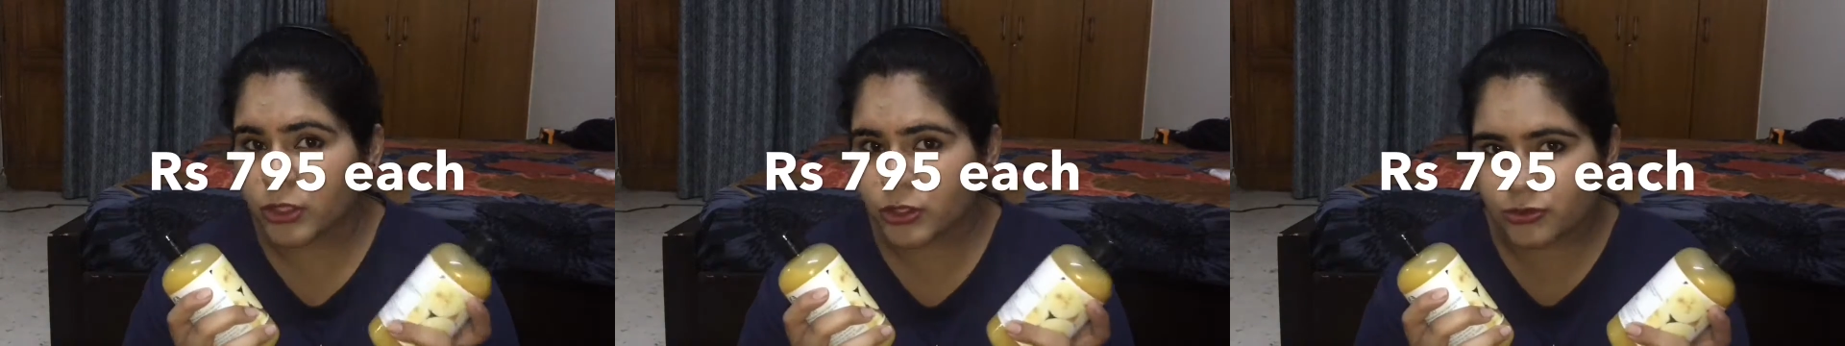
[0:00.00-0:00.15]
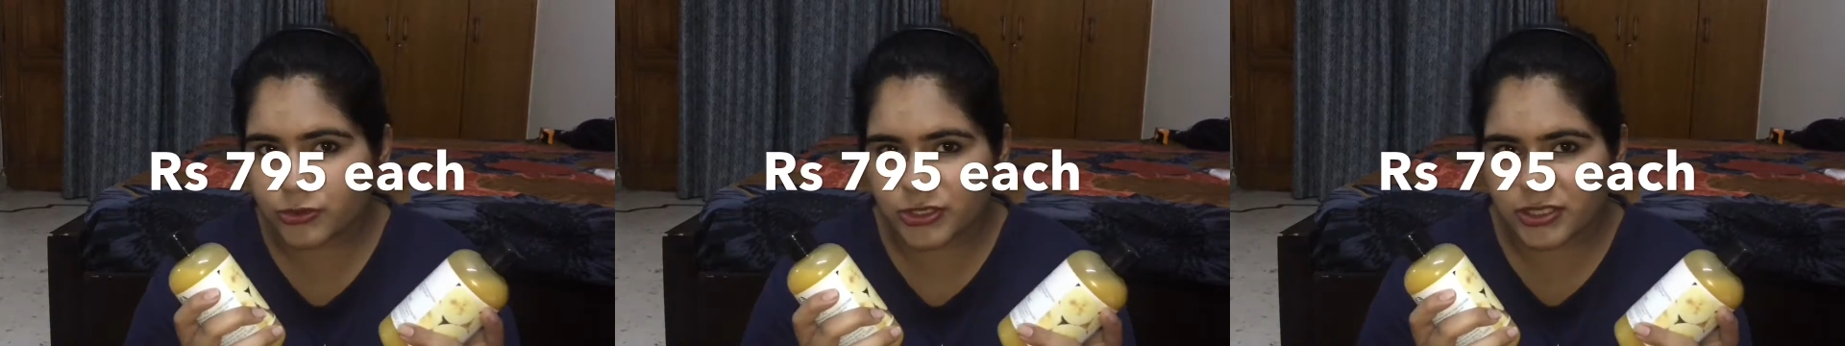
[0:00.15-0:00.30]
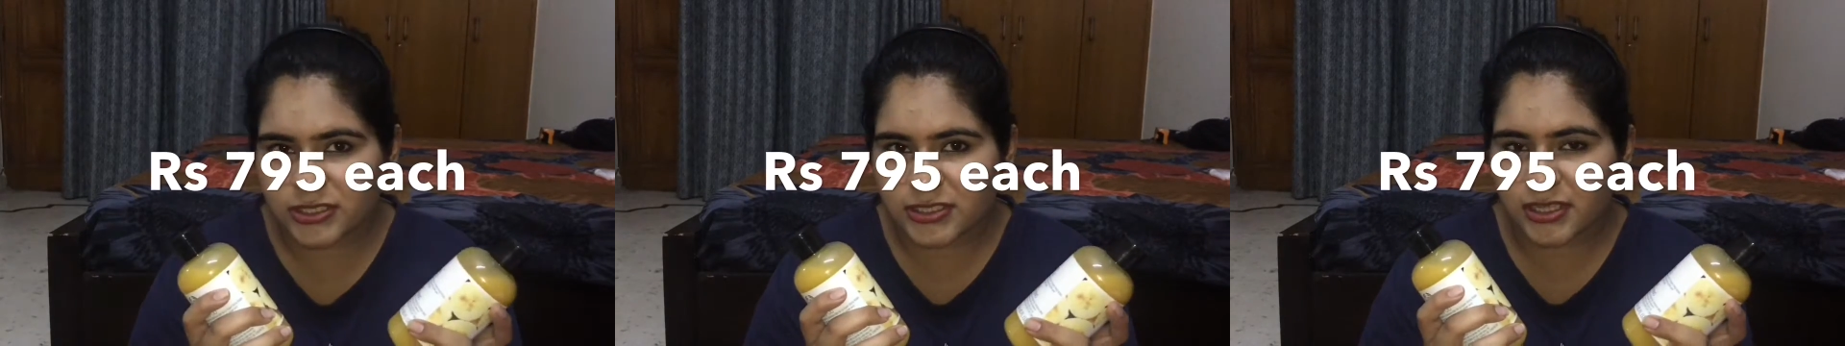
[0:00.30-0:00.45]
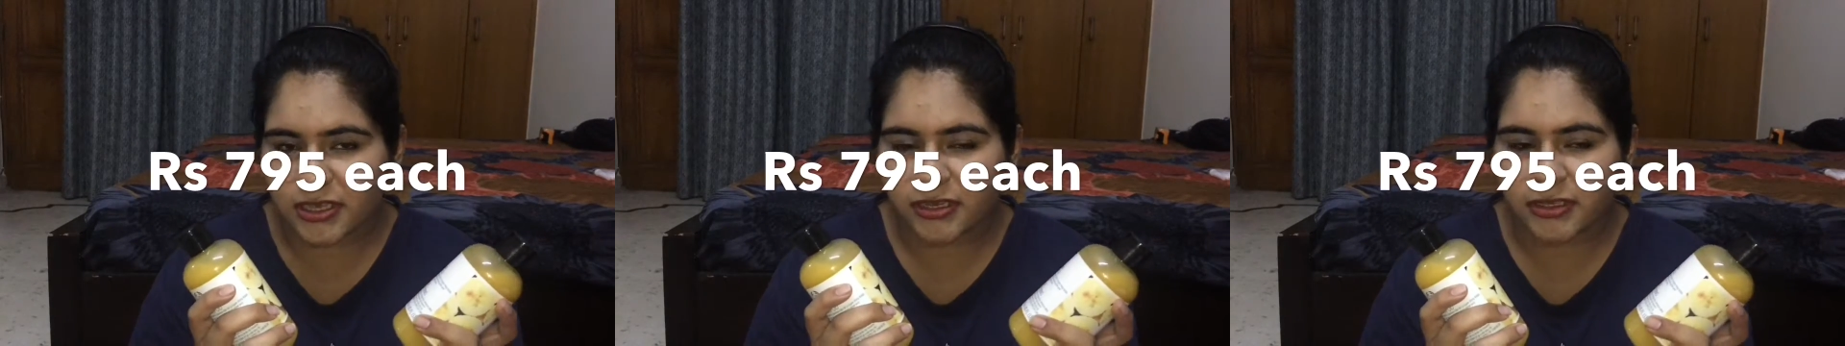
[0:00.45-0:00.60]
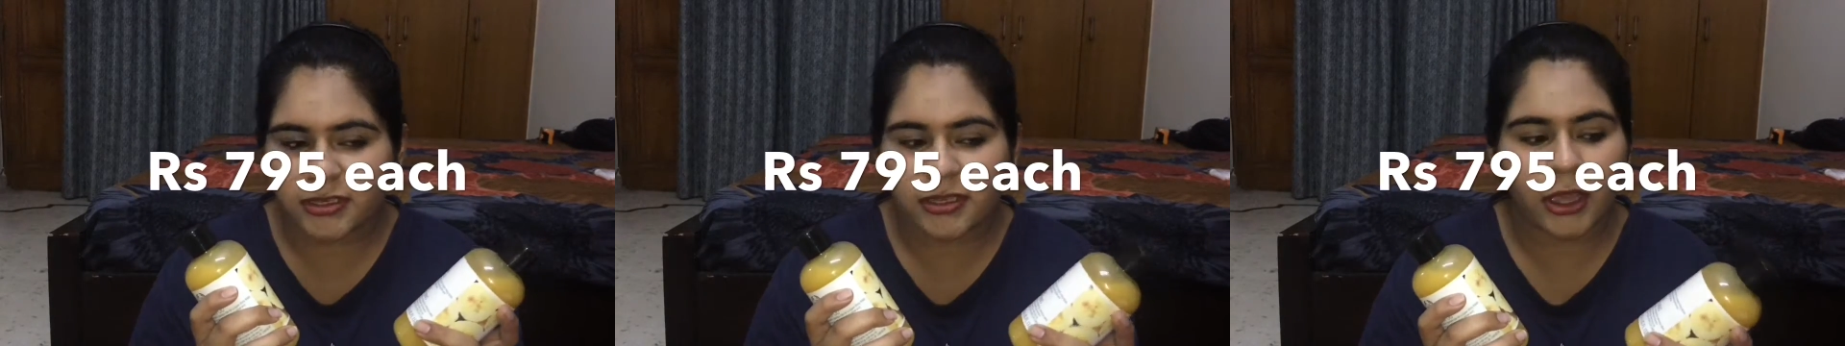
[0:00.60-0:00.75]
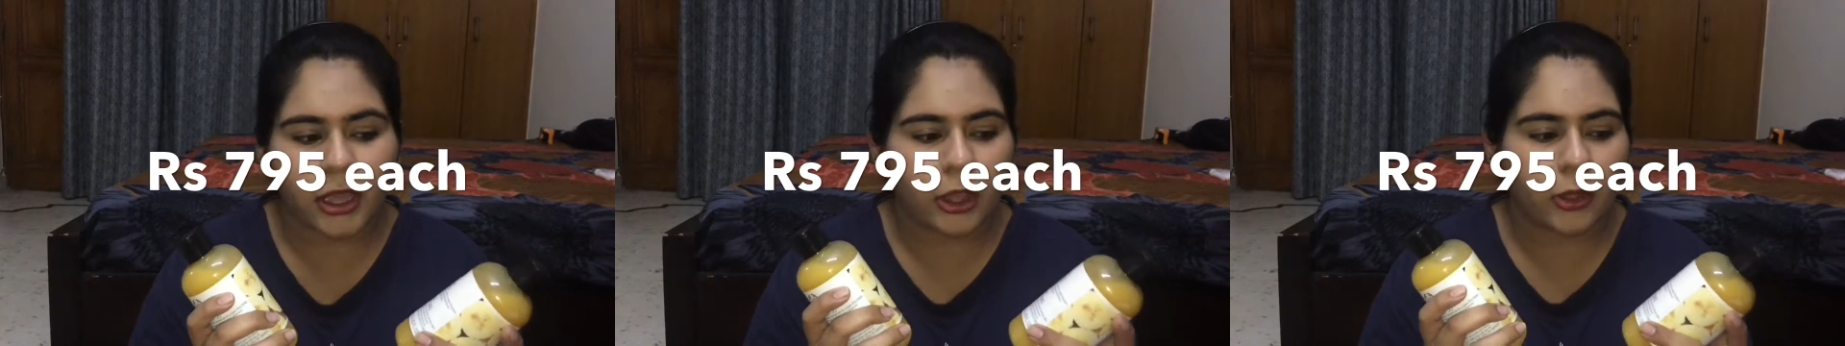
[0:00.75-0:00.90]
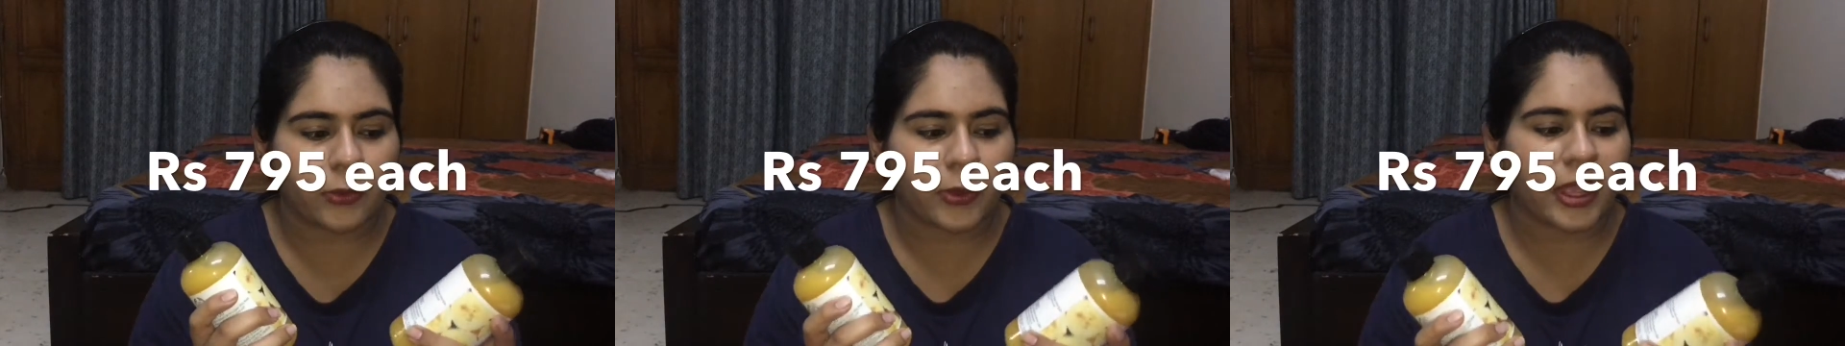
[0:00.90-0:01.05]
uses it,
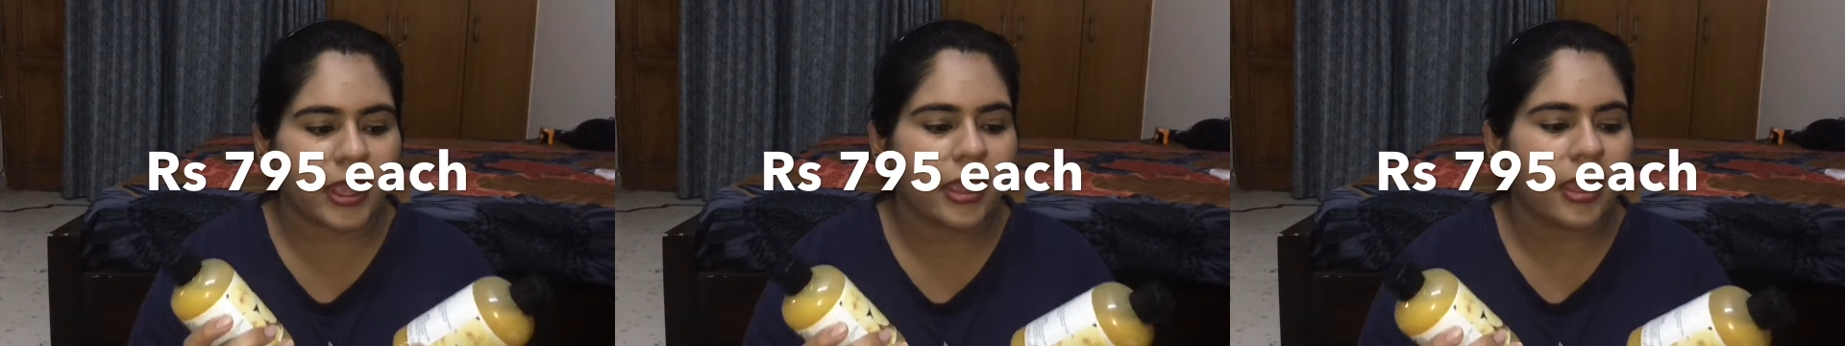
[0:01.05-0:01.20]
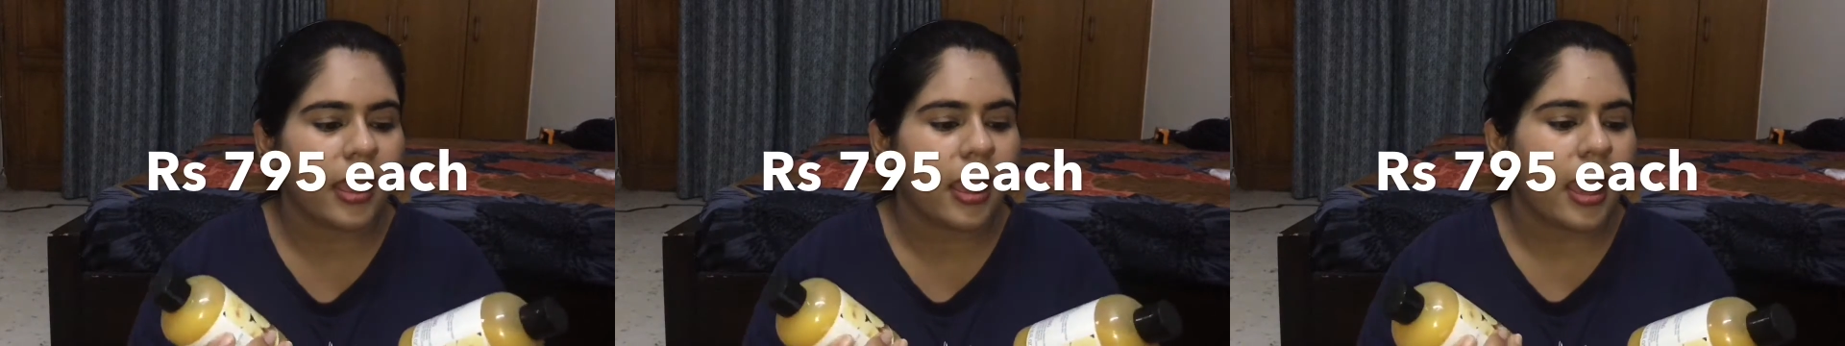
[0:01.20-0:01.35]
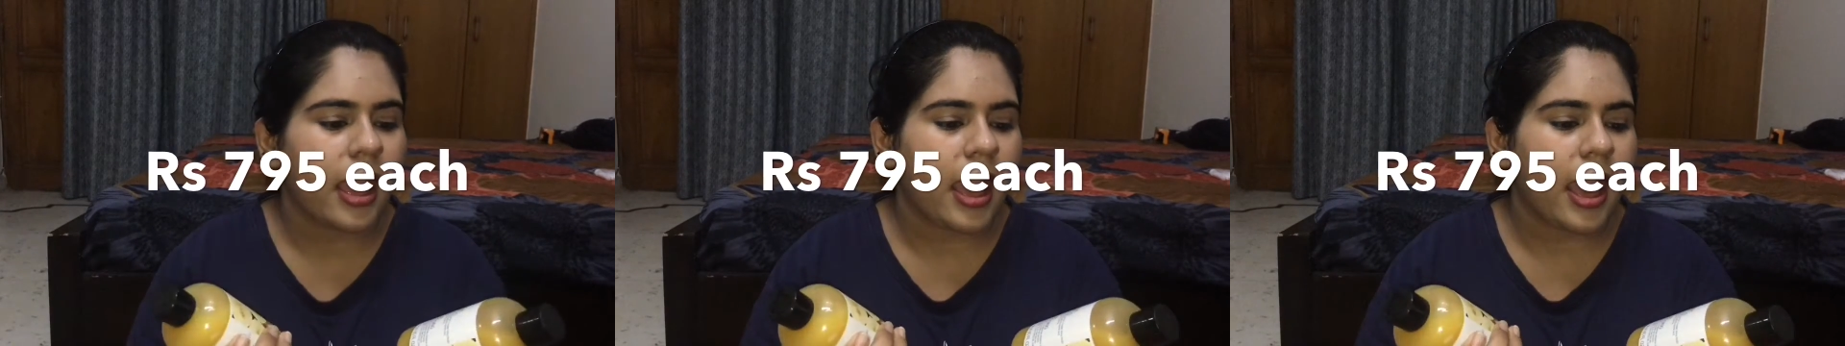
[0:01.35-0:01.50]
okay,